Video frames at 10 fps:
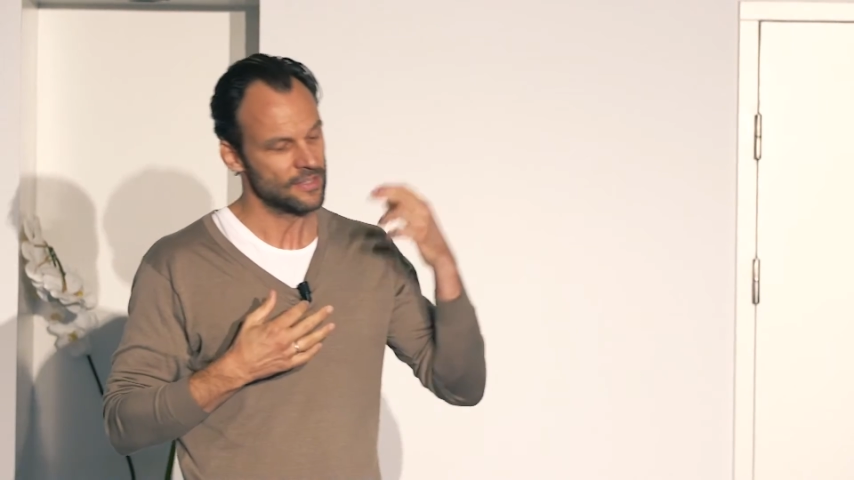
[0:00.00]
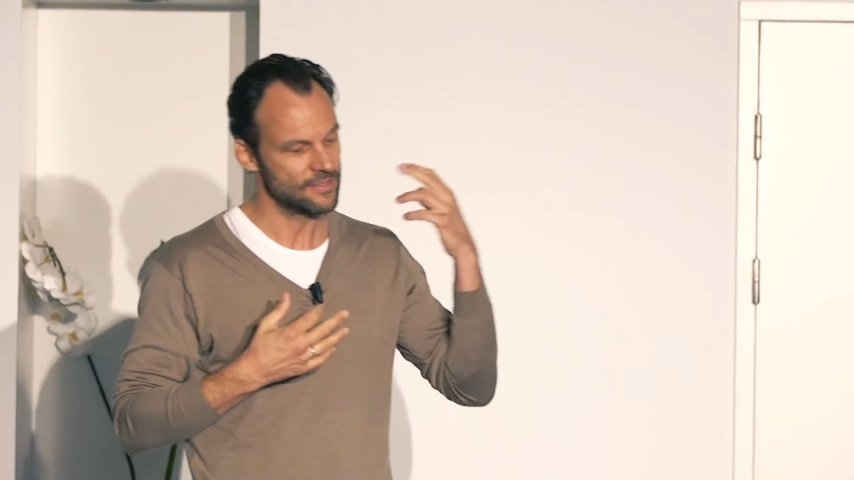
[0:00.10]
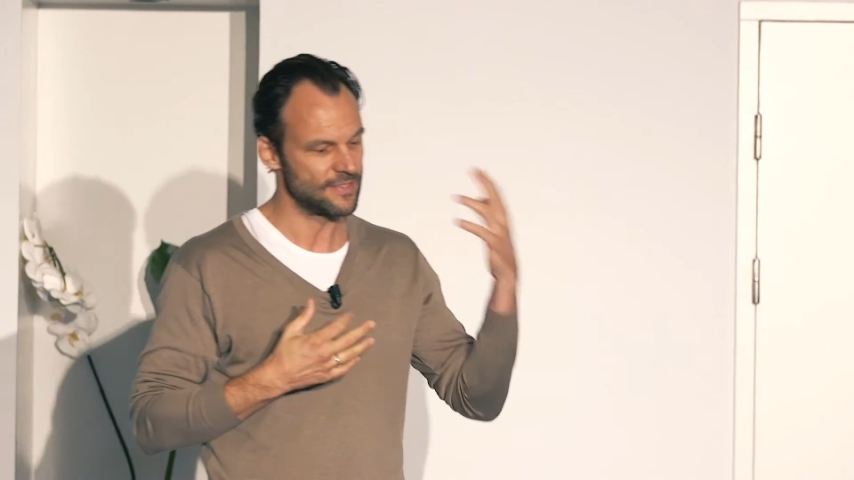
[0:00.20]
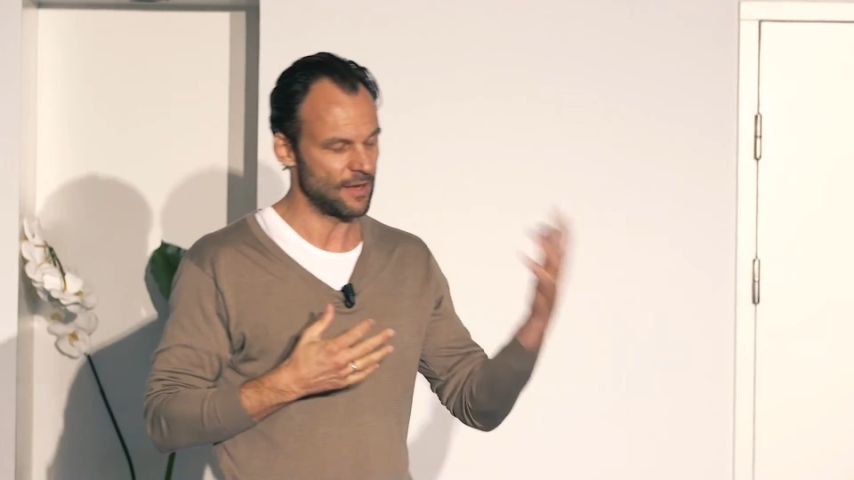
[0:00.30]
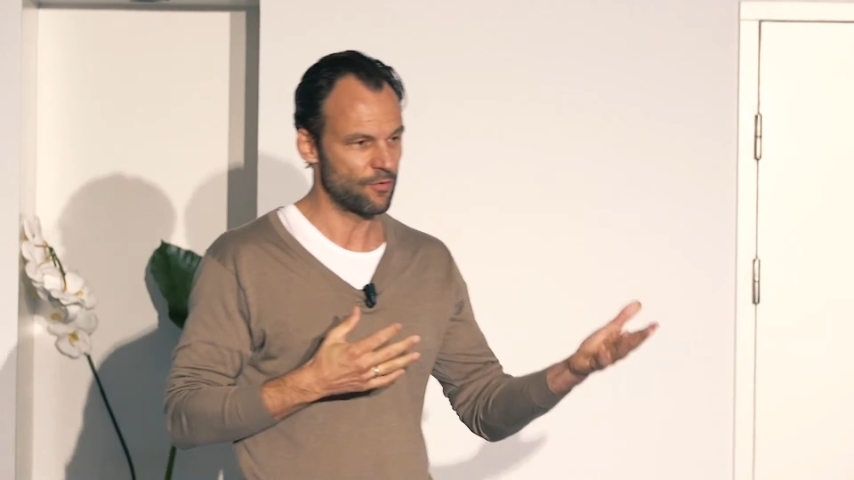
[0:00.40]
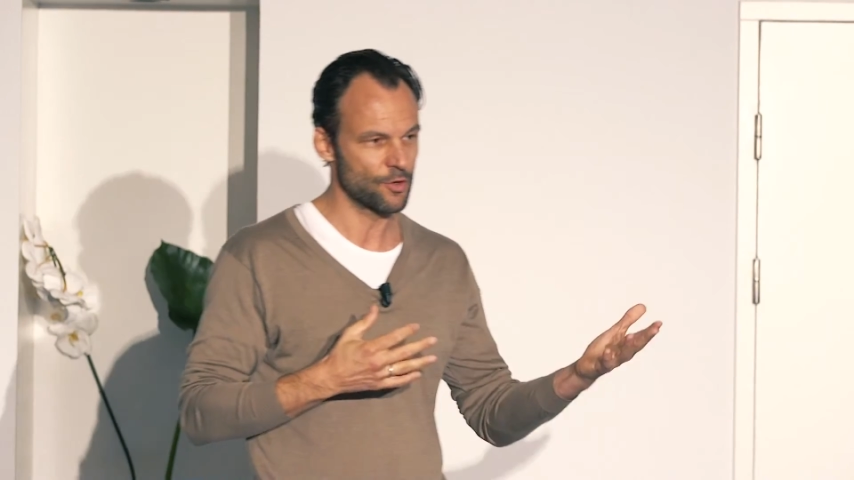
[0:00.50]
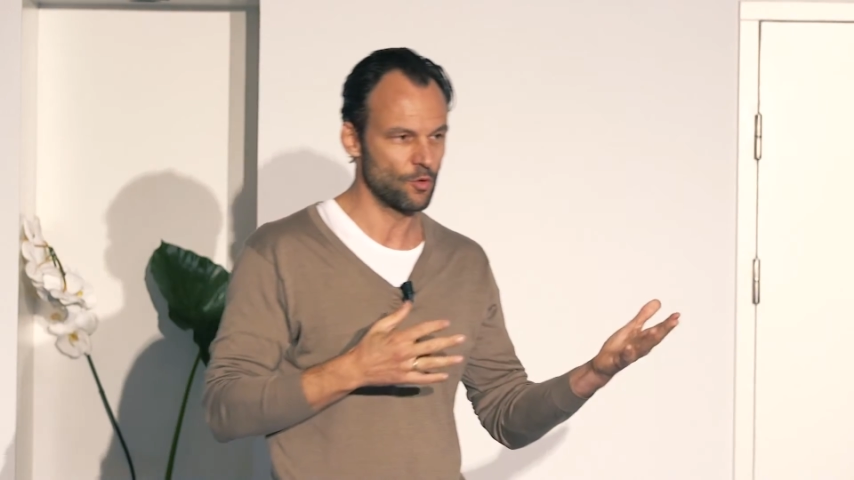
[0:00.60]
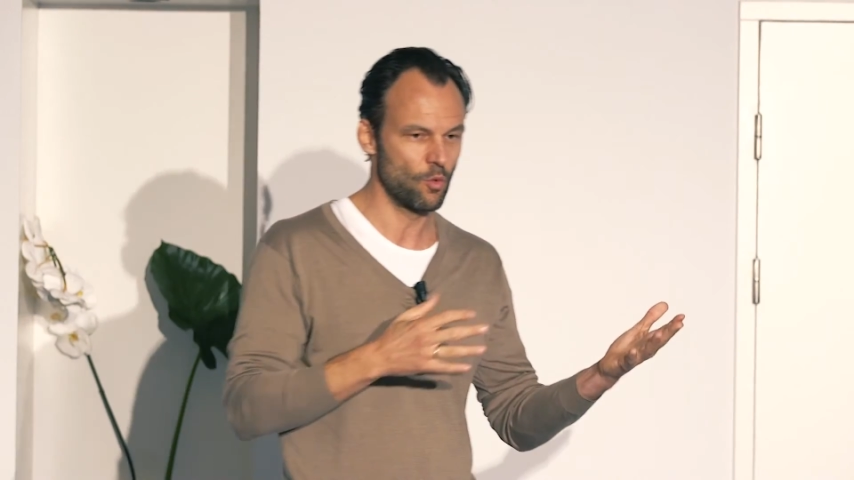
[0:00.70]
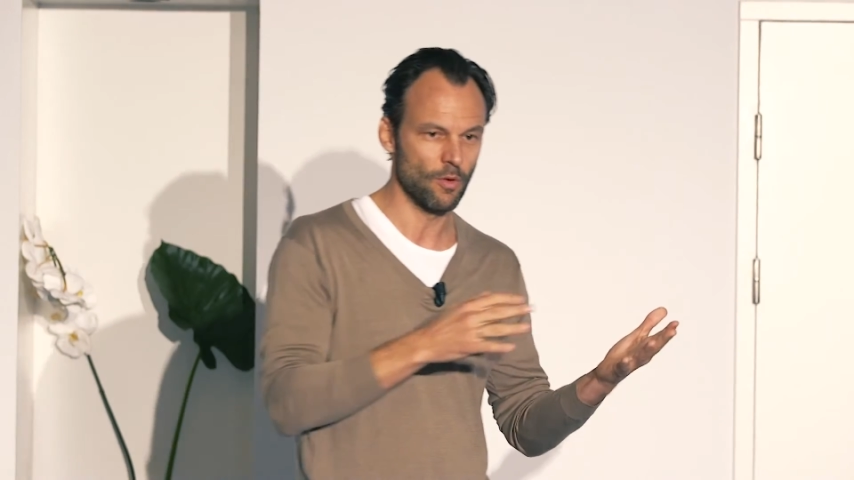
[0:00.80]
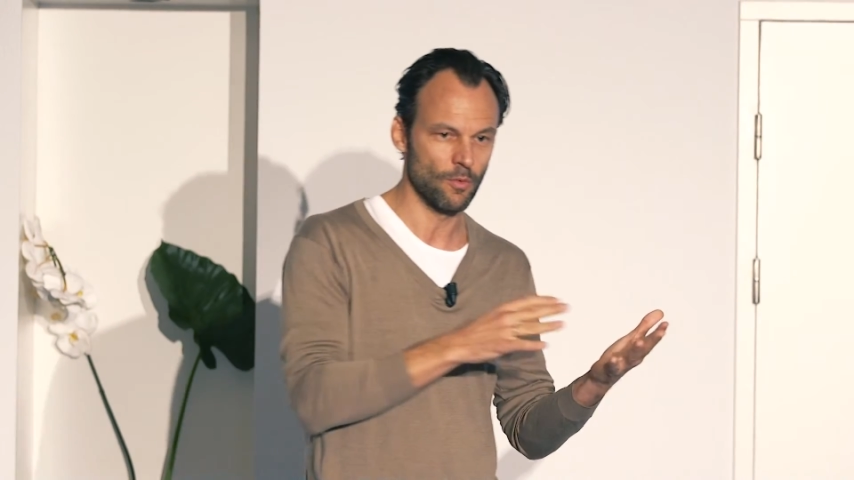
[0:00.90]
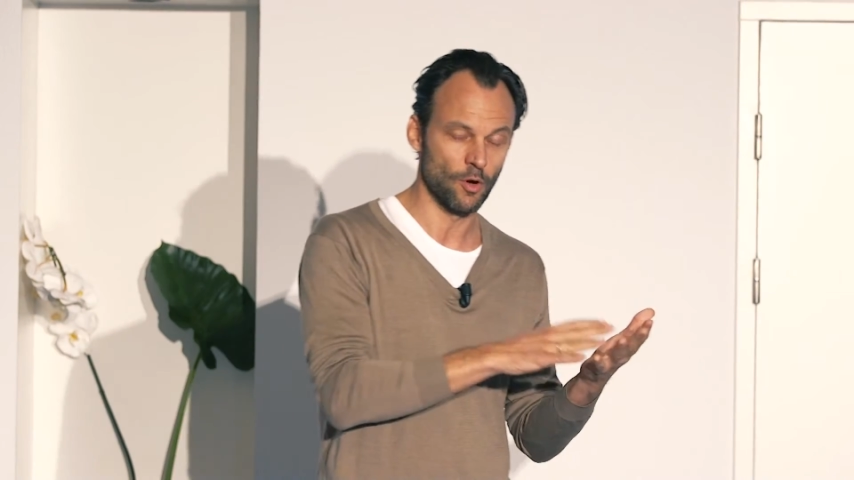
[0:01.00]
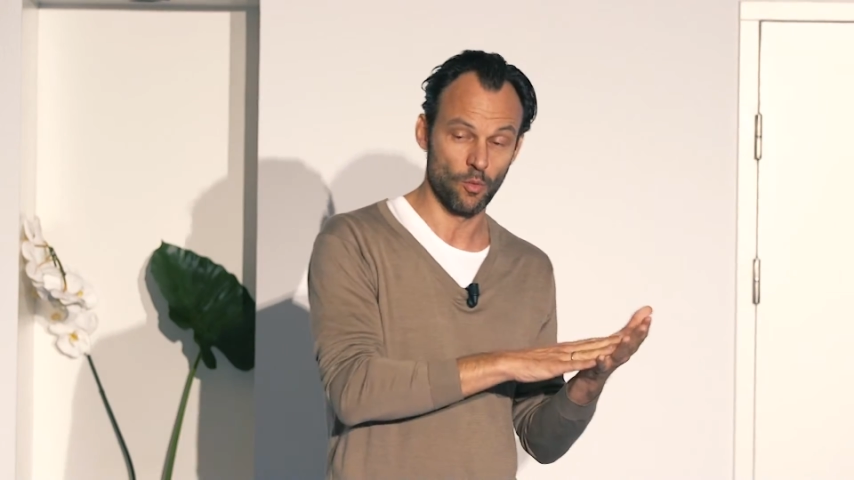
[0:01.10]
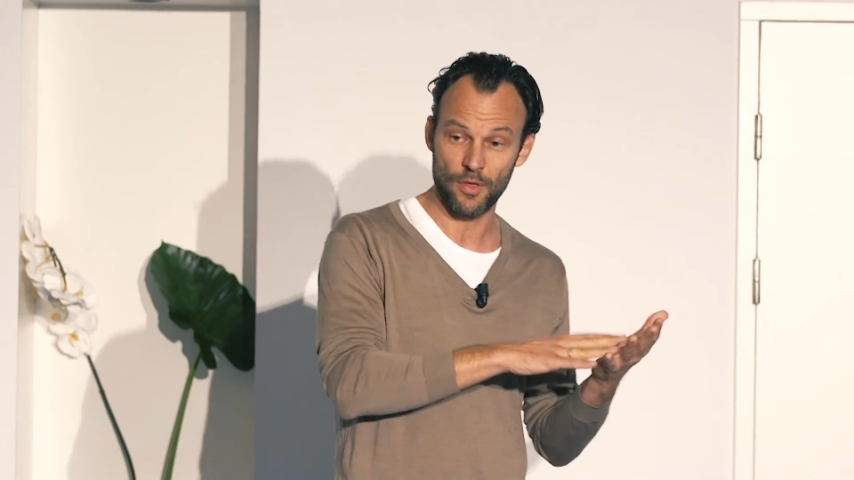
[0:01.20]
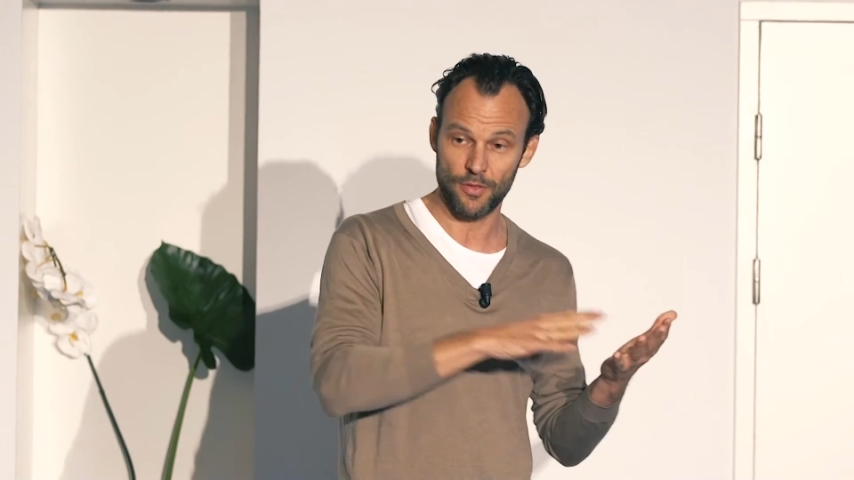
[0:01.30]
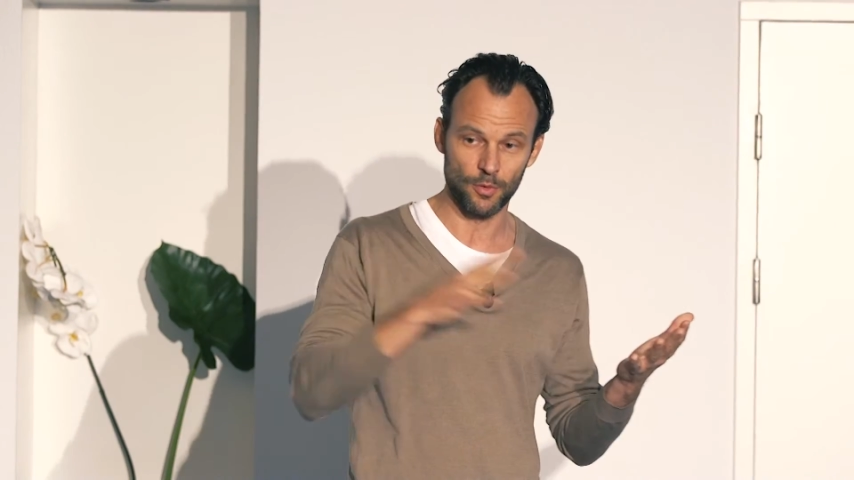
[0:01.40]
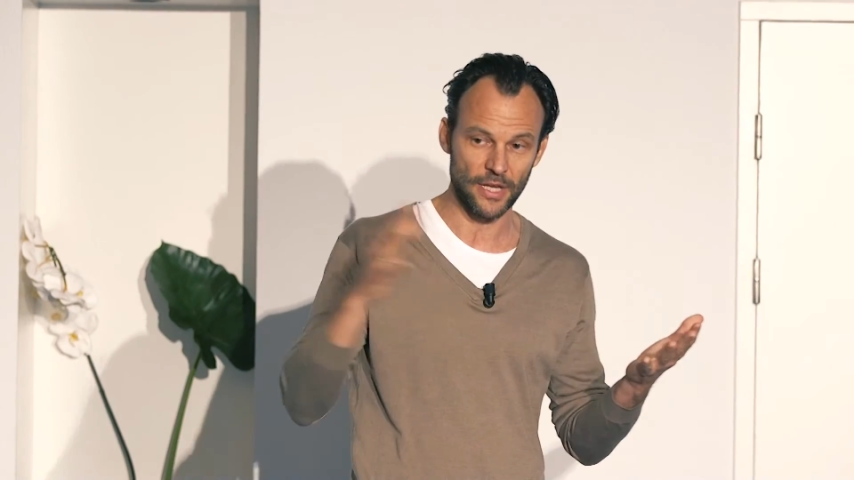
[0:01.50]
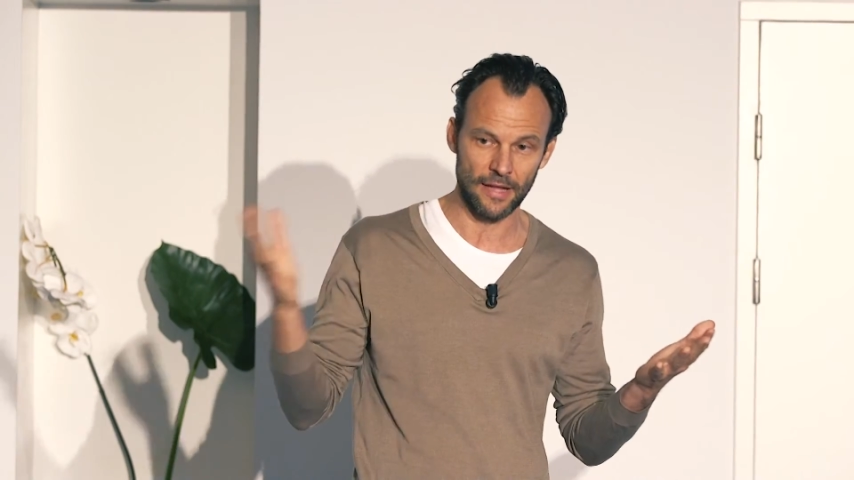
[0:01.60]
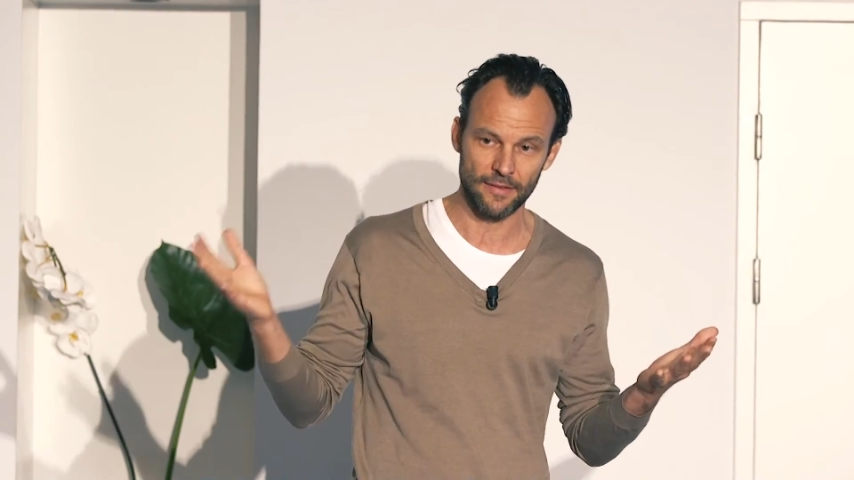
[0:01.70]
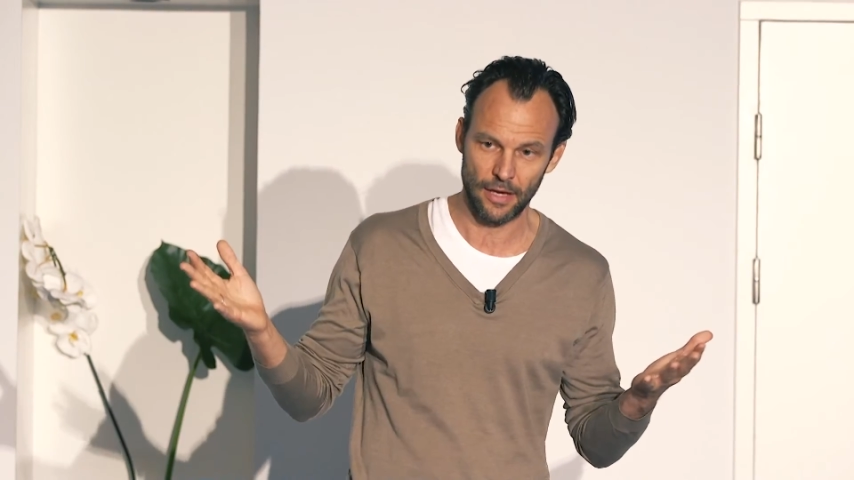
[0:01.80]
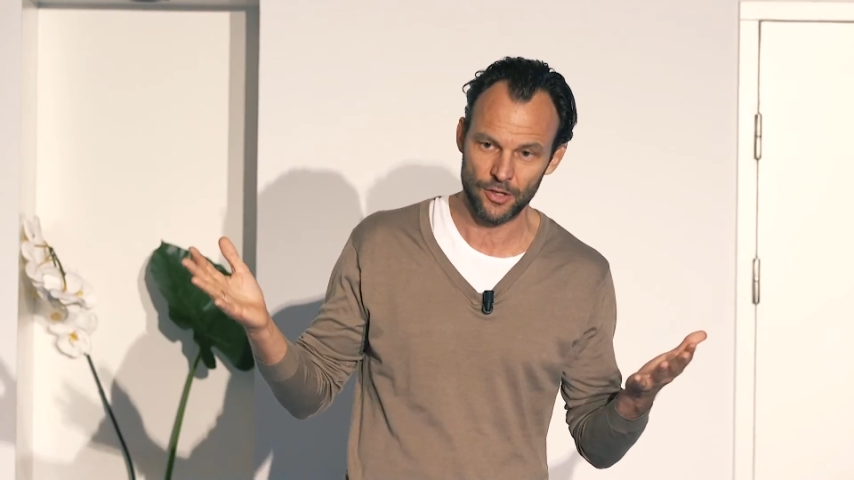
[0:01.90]
stay for you or with you the
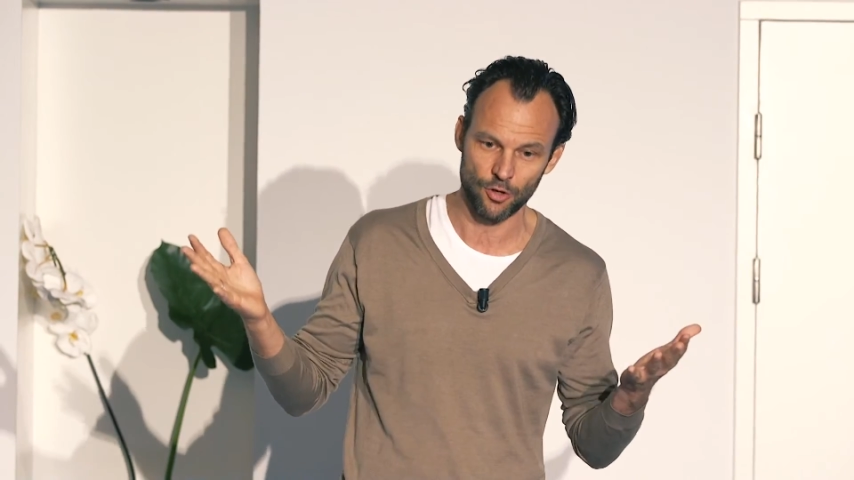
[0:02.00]
entire